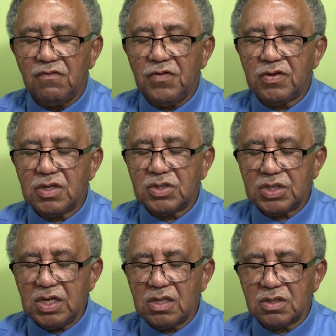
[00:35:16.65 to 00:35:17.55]
for the
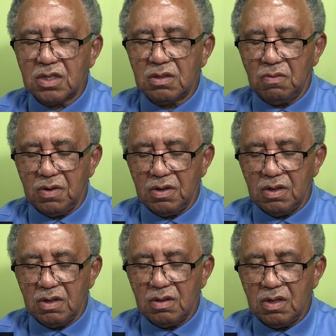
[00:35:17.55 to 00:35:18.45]
sins of the
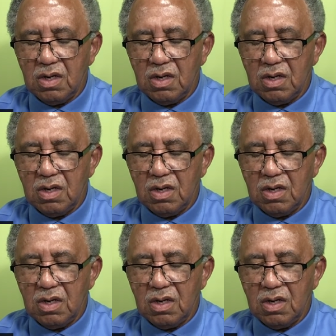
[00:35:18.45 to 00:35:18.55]
world.